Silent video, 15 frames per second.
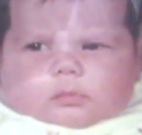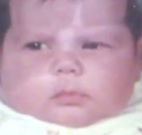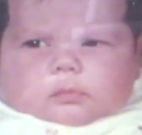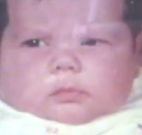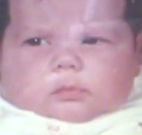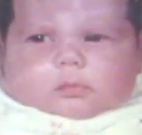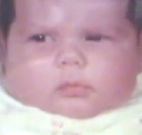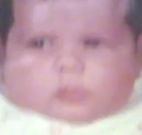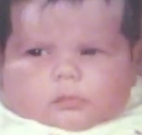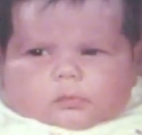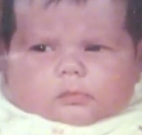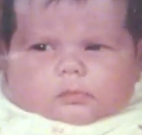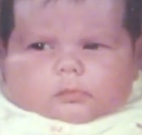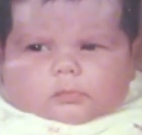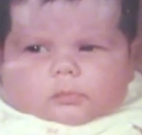funny. Look how
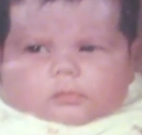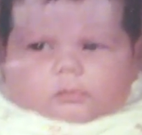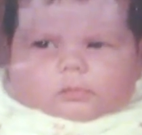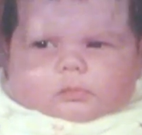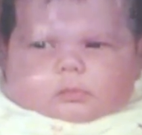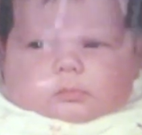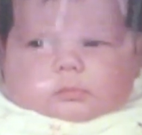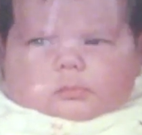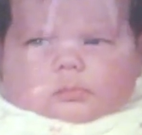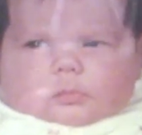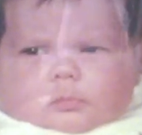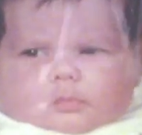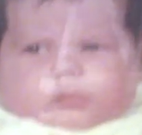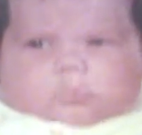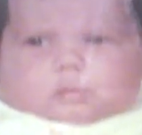scrunched.
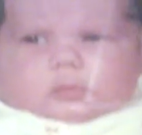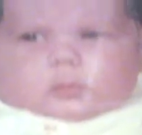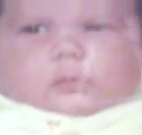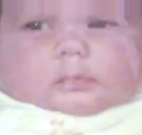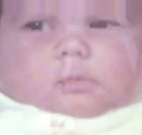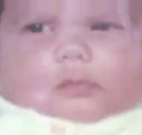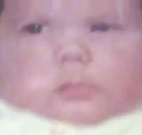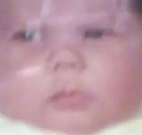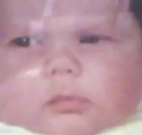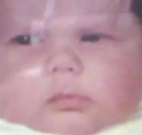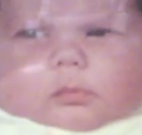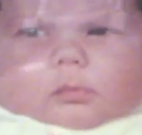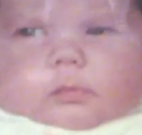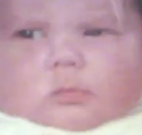I was only six weeks old